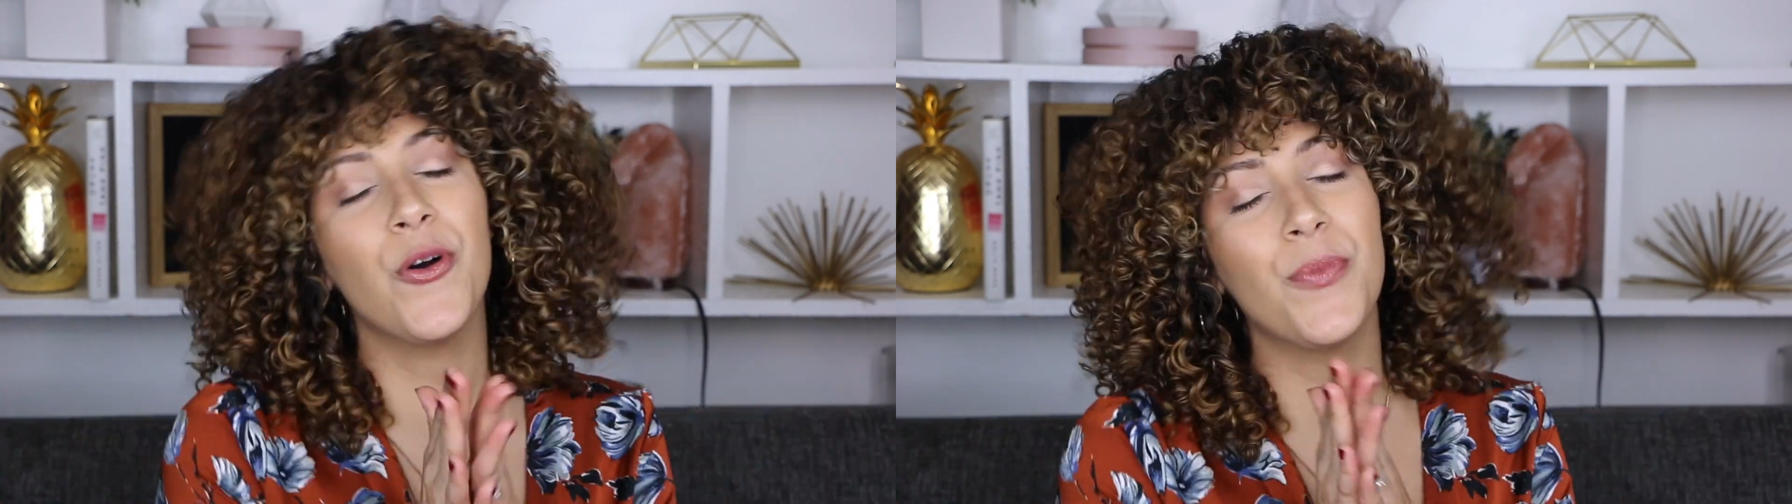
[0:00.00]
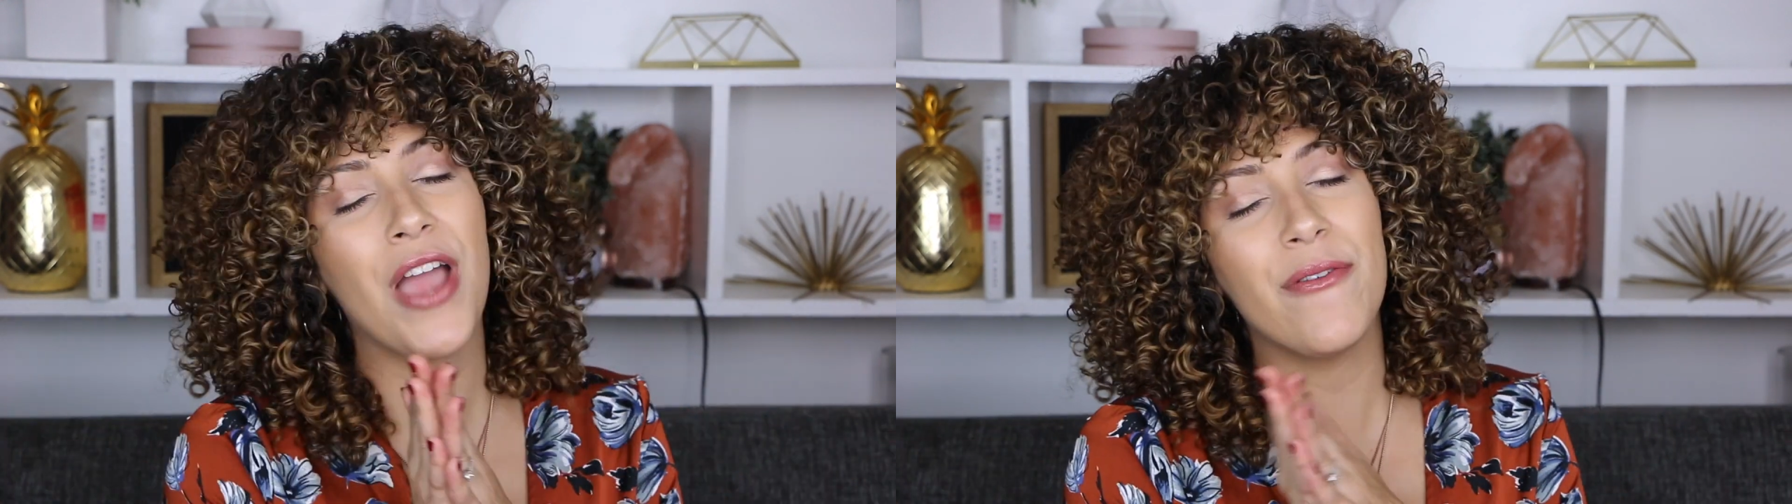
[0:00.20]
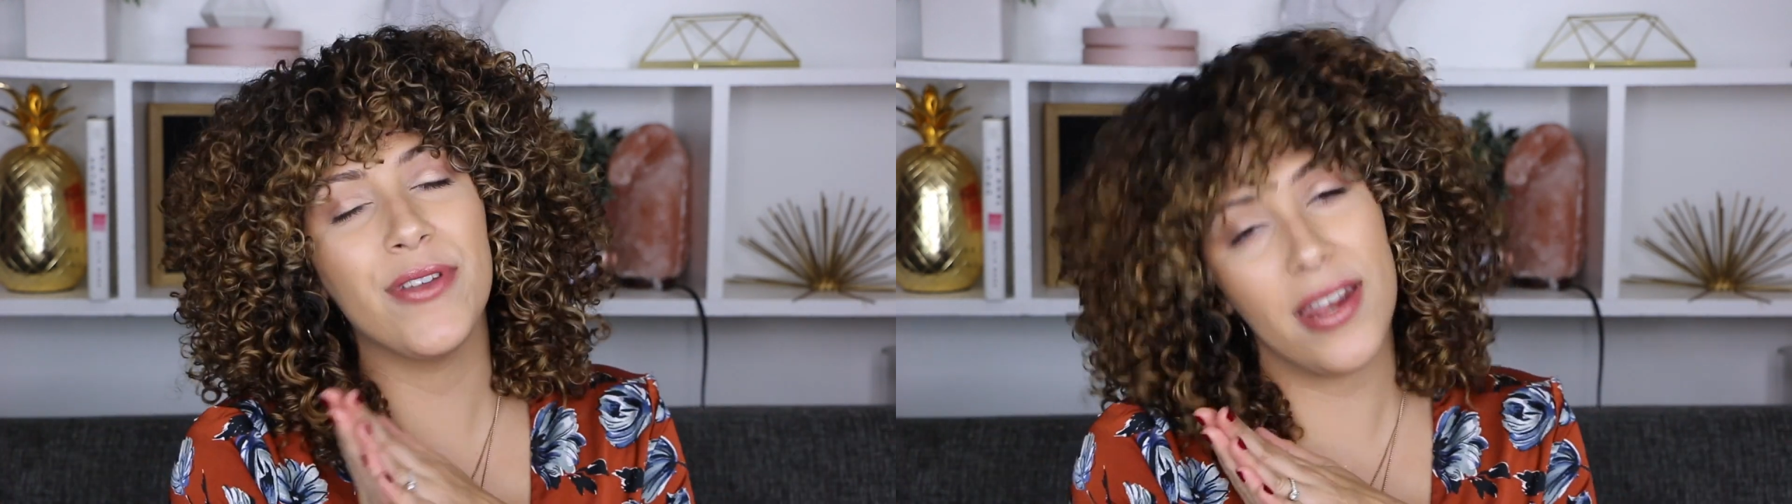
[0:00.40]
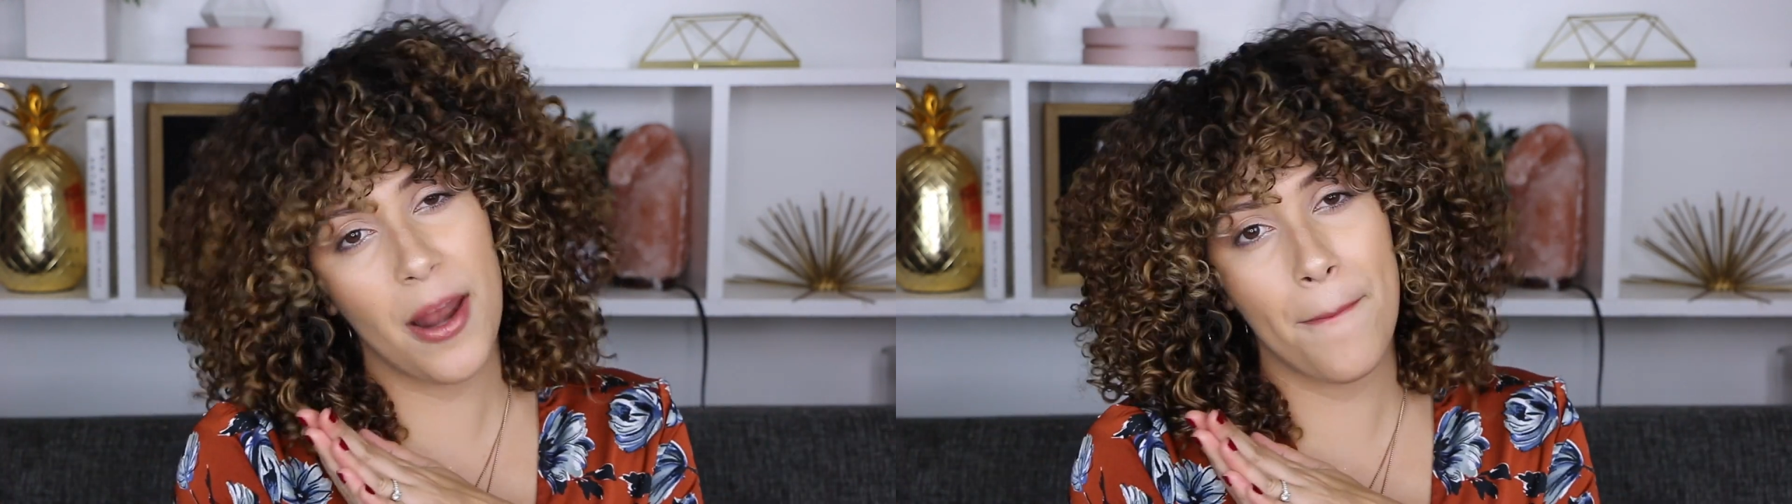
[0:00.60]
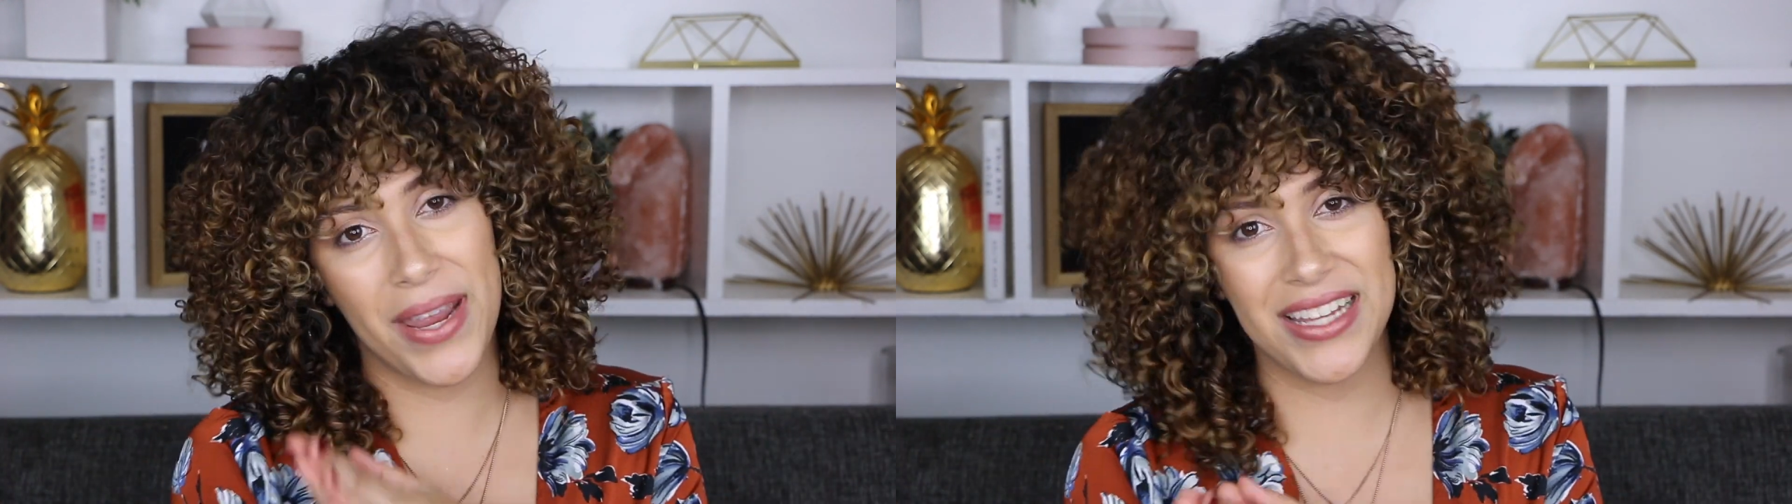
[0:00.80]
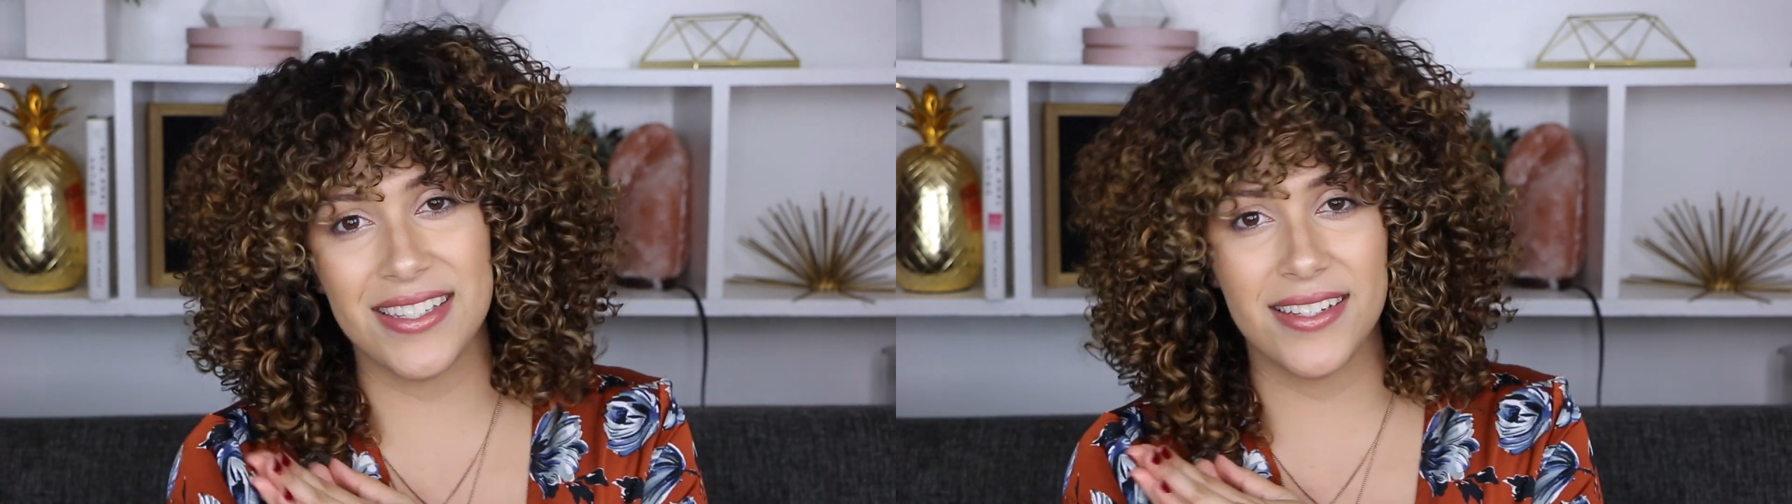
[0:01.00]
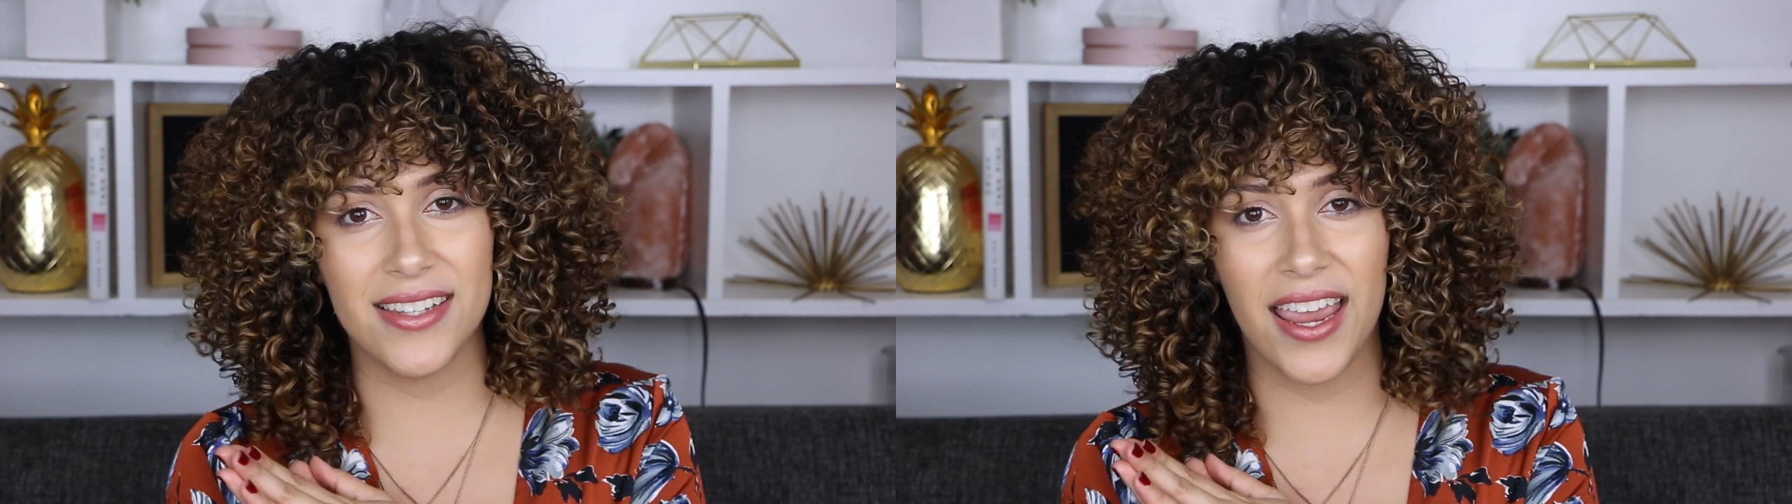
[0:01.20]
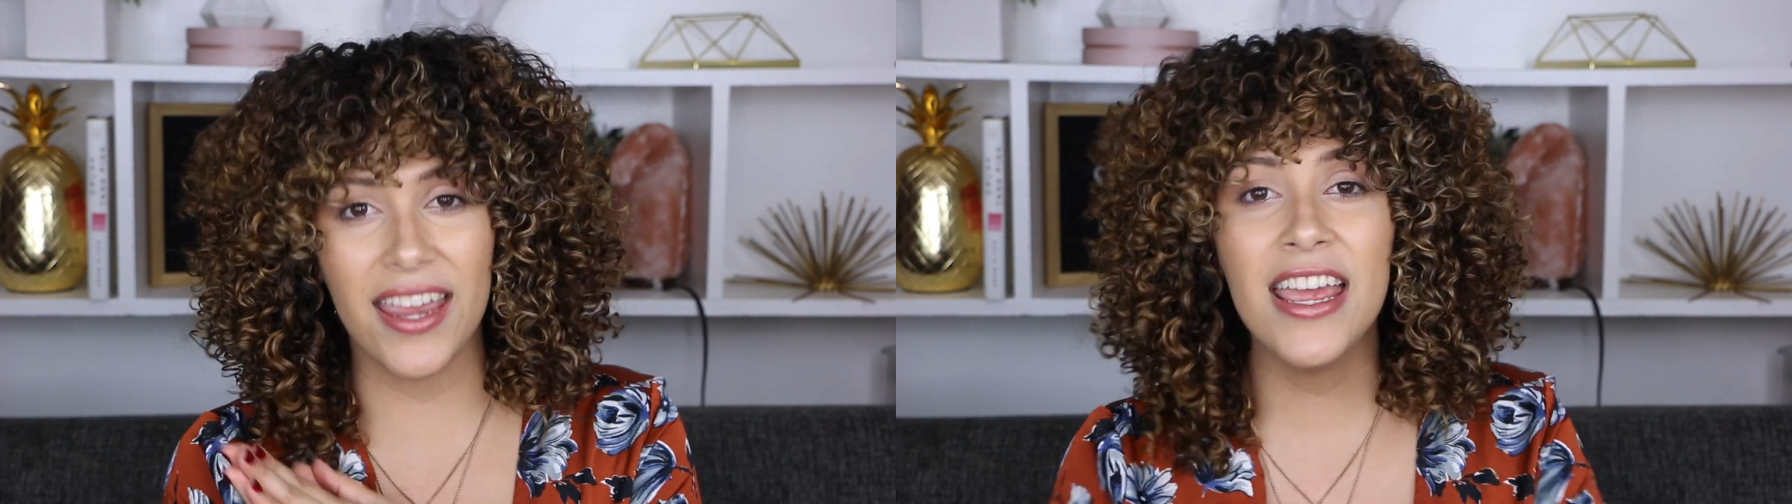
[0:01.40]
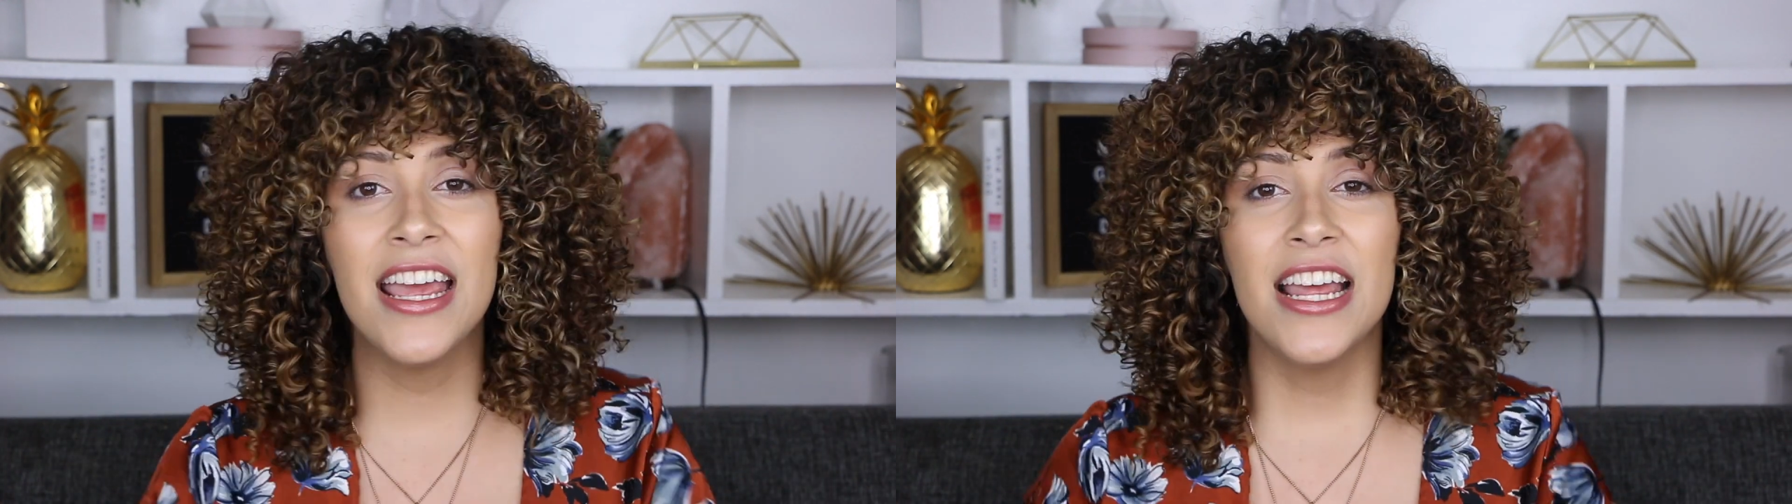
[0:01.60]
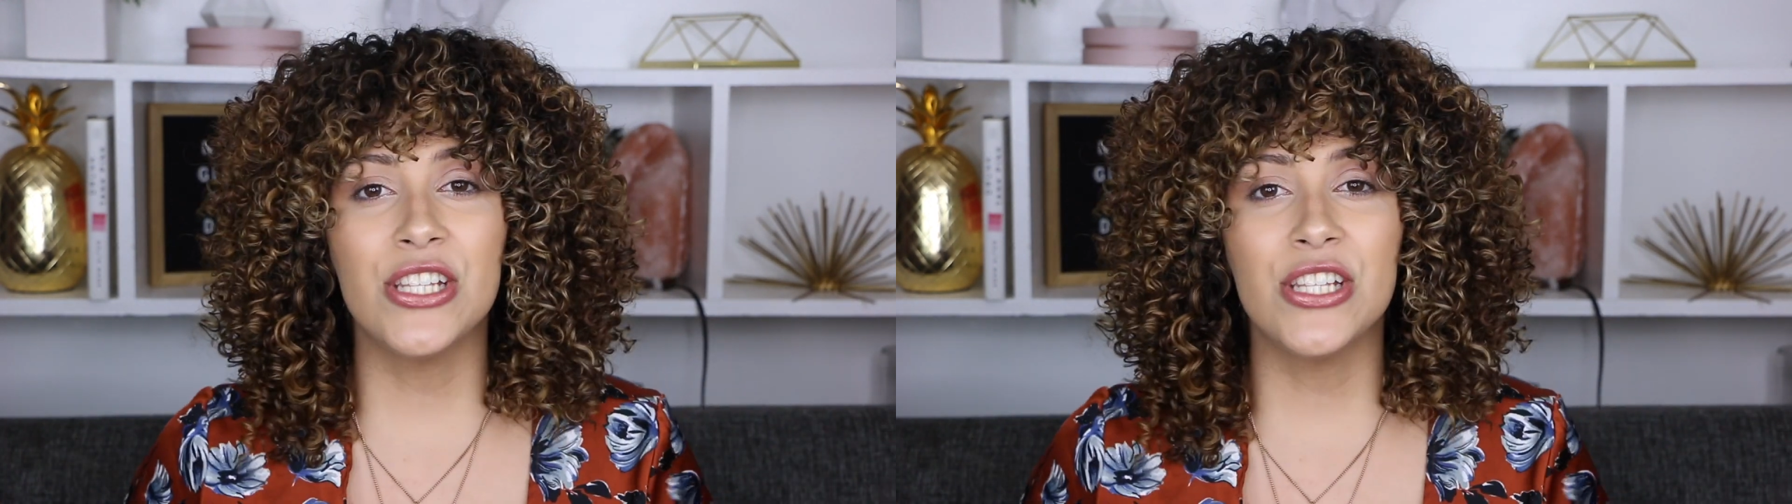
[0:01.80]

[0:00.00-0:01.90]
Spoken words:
Hope you're having an amazing day.